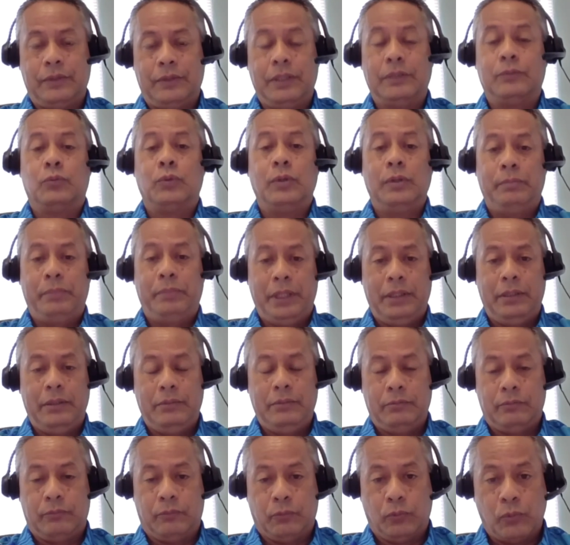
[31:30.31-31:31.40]
It will be
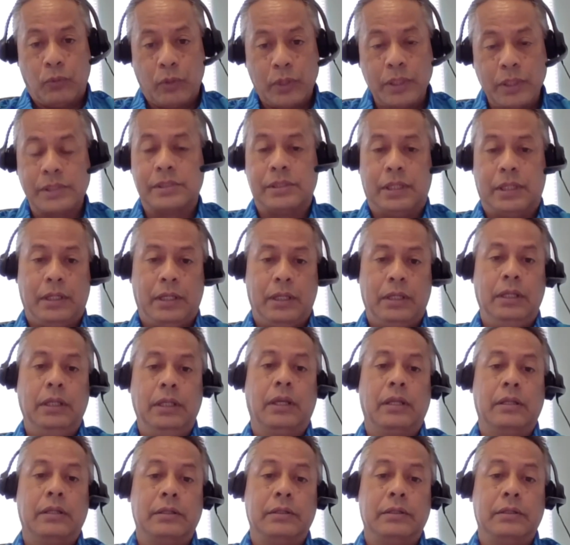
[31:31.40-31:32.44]
worse than any other